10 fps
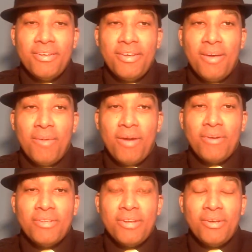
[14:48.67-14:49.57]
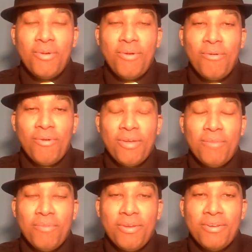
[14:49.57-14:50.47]
I'm not going to tell you who I wrote in,
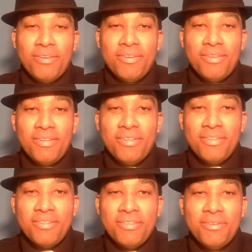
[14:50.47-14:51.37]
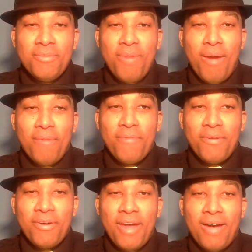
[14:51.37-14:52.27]
but you can probably
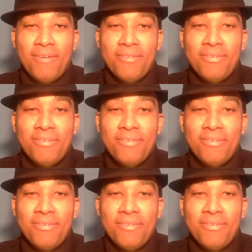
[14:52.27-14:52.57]
figure it out.